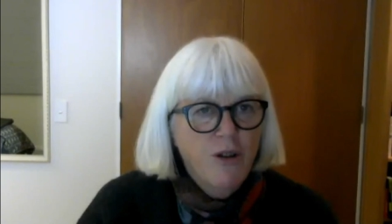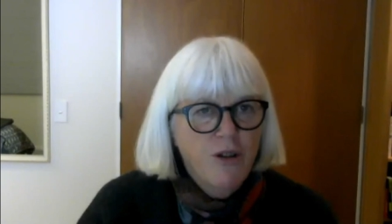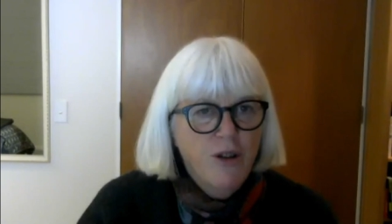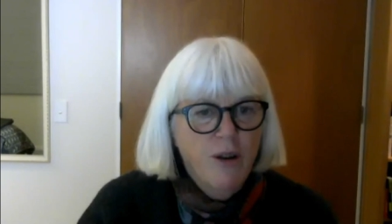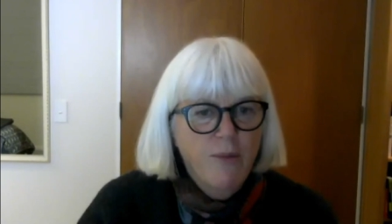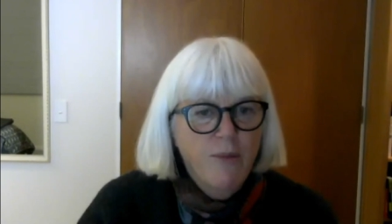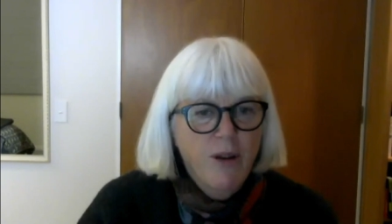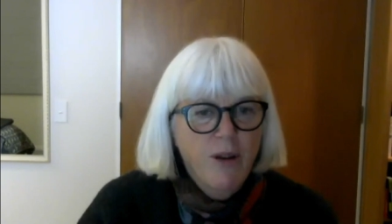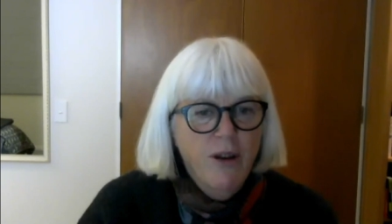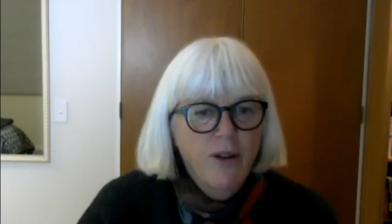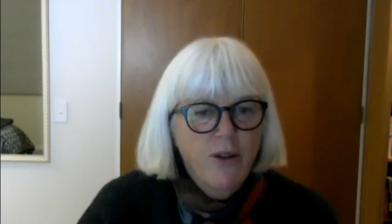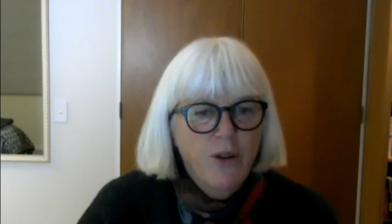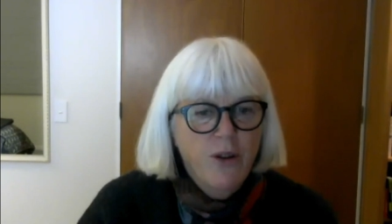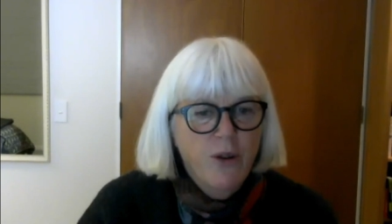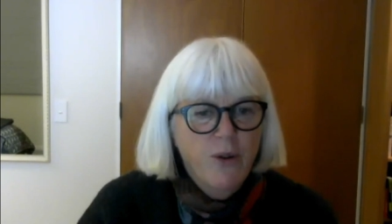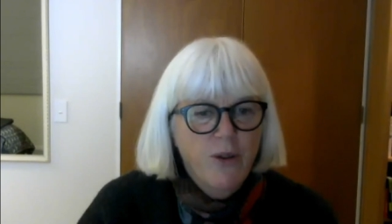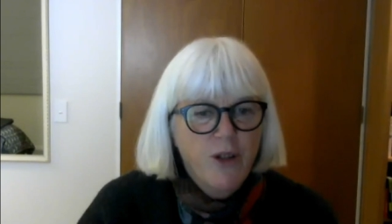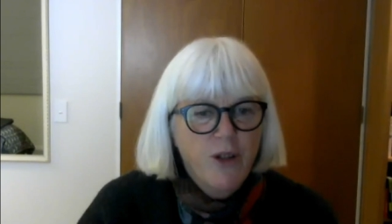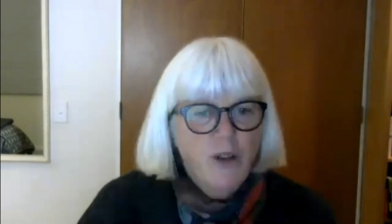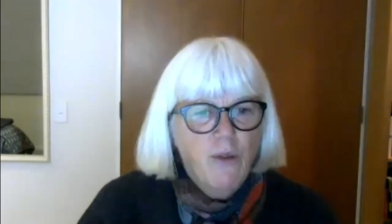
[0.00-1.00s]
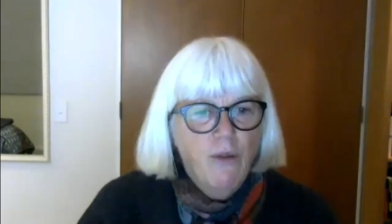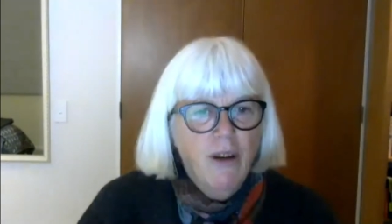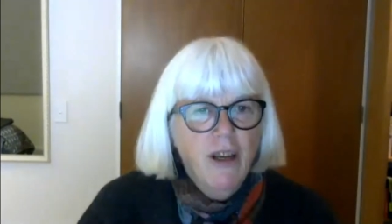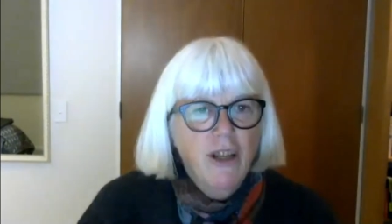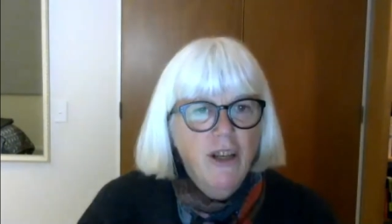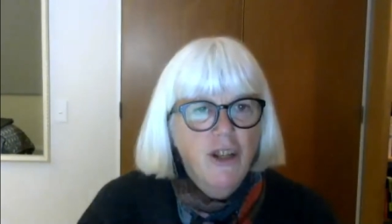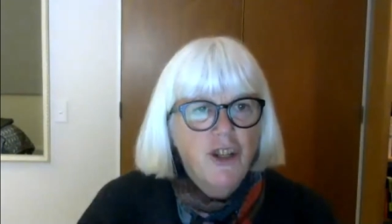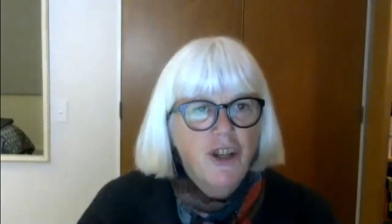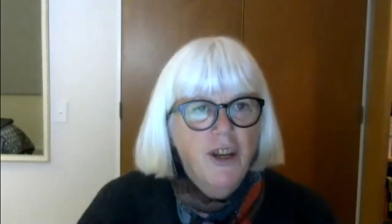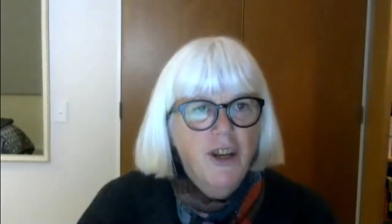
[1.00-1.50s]
so I'm going to do a
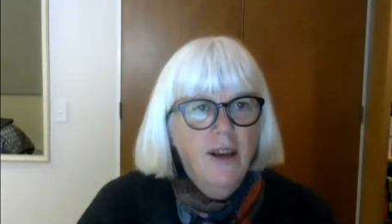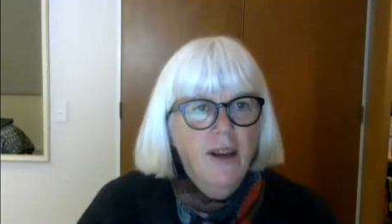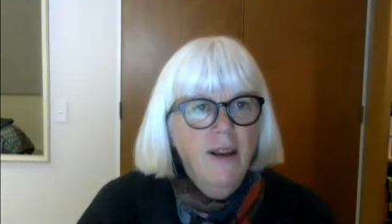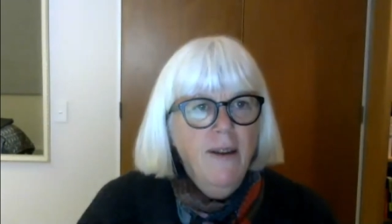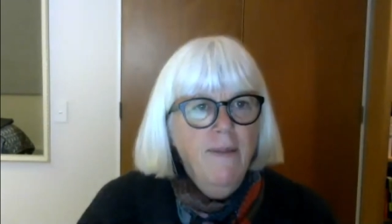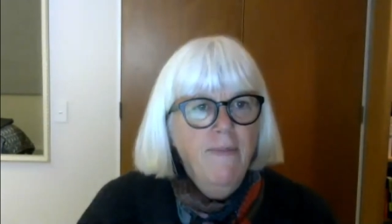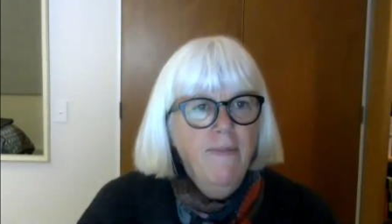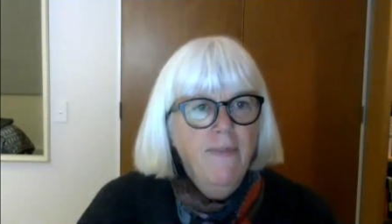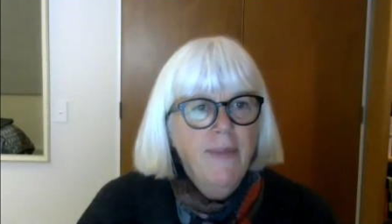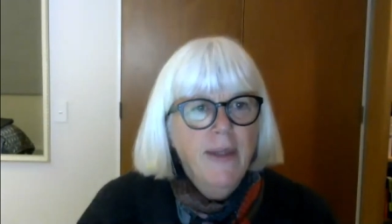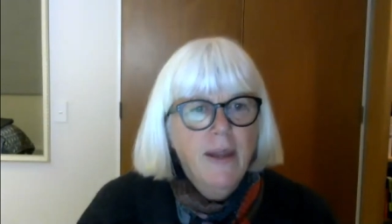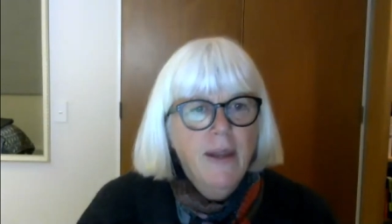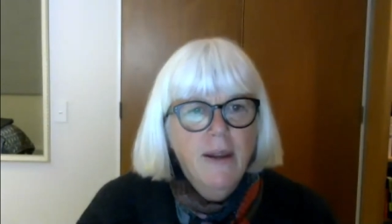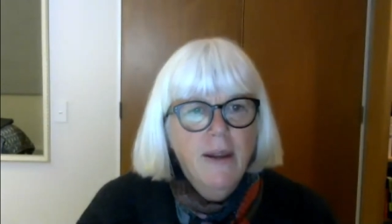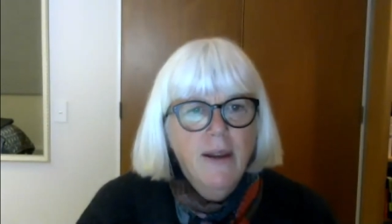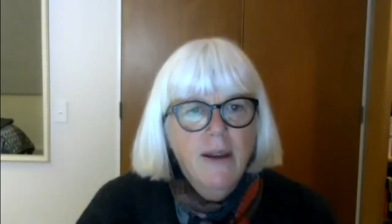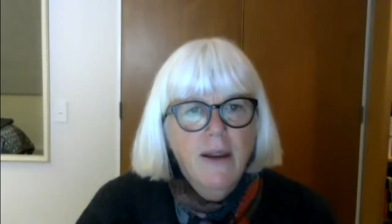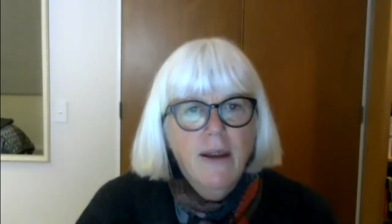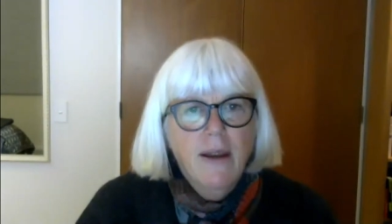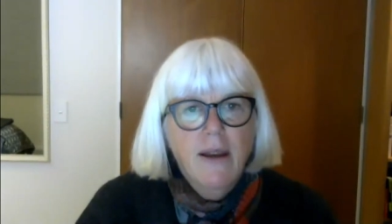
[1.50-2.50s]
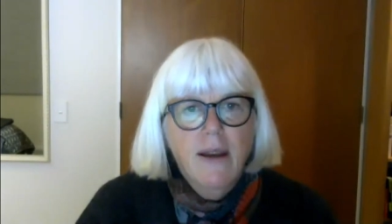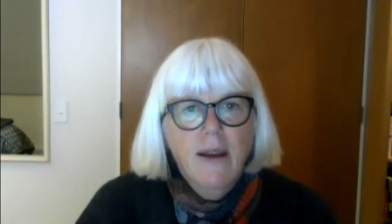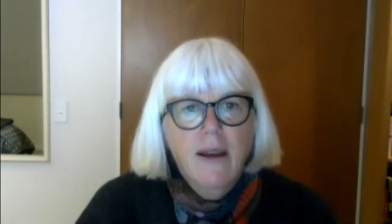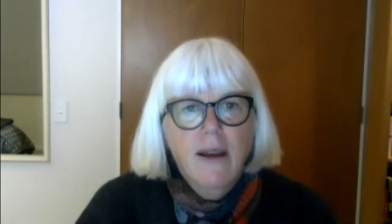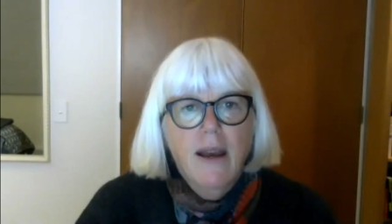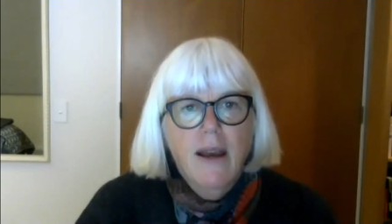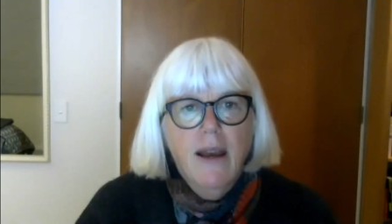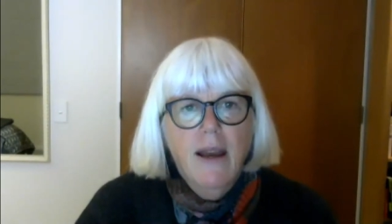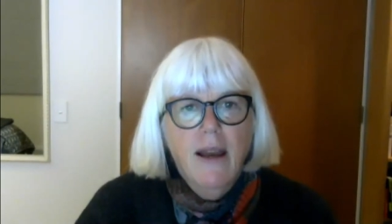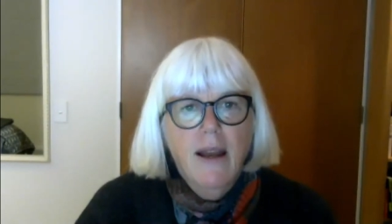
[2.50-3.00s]
screen share.
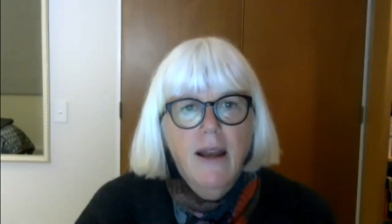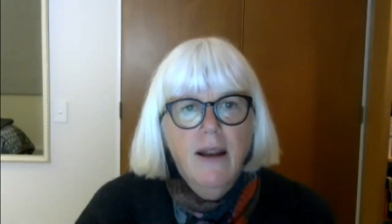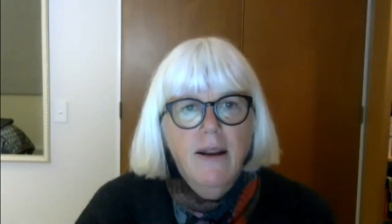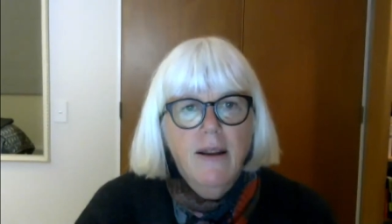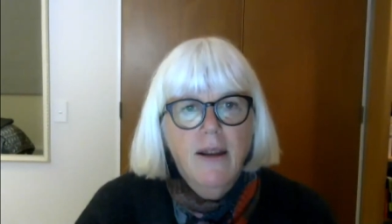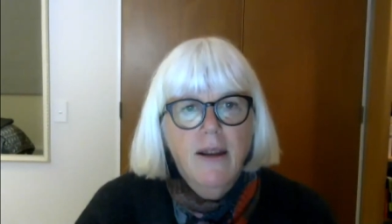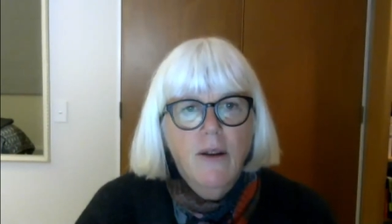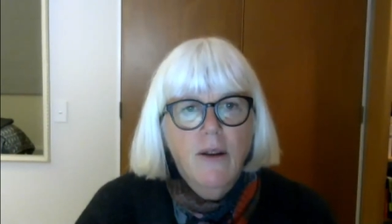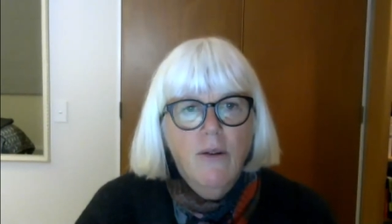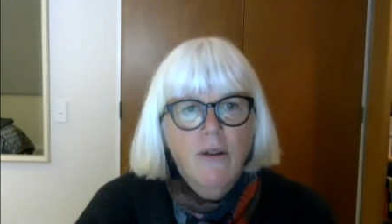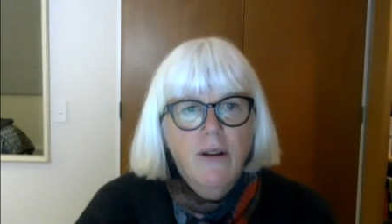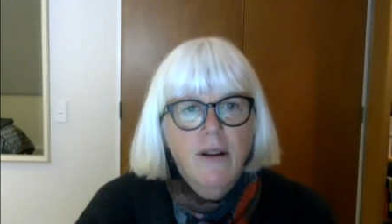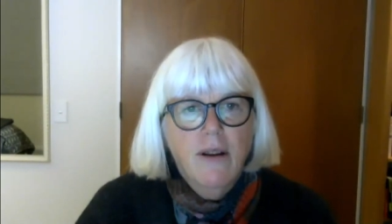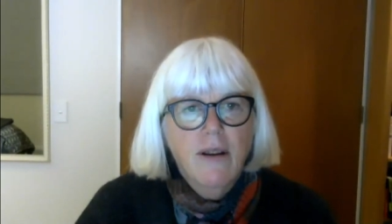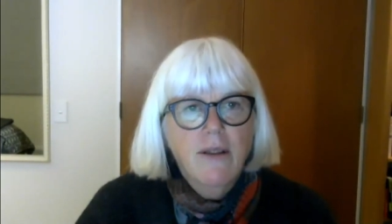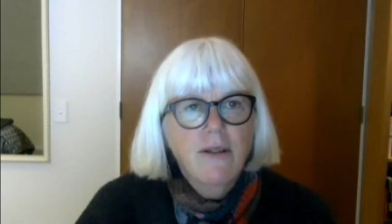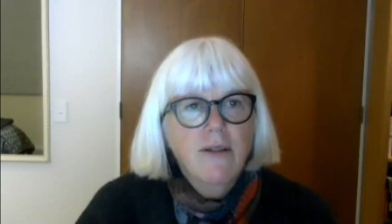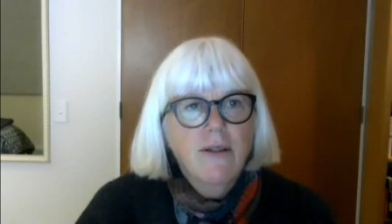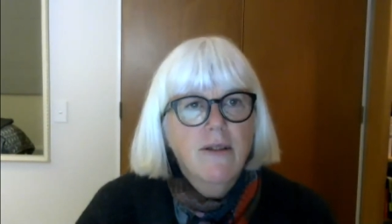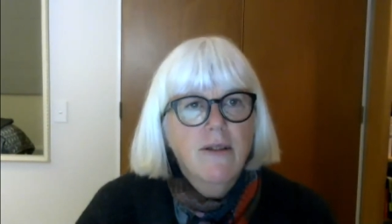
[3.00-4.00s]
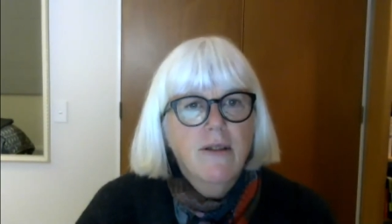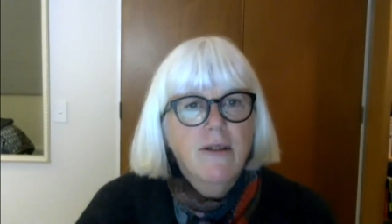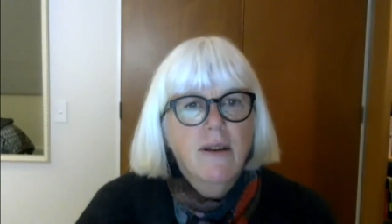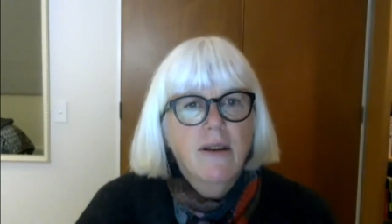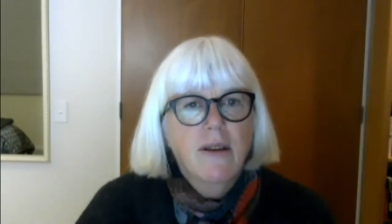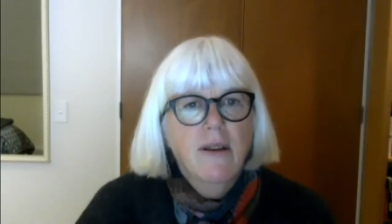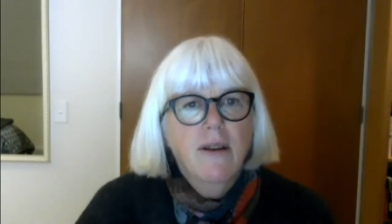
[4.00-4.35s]
And here it is.